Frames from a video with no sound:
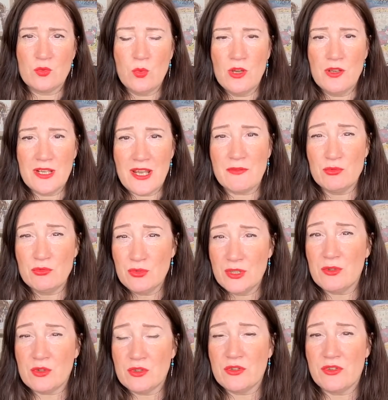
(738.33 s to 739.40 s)
One, have a
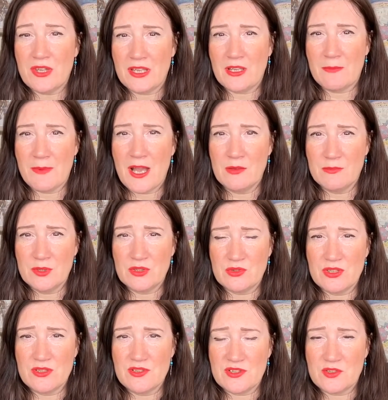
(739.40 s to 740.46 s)
real good think about
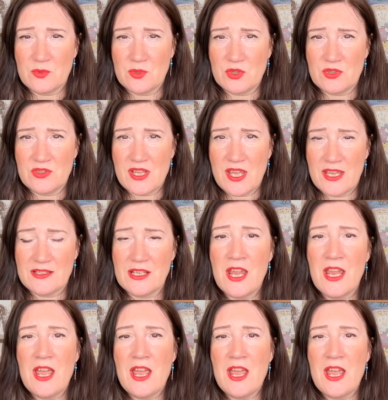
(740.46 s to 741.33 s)
abundance, as we just said,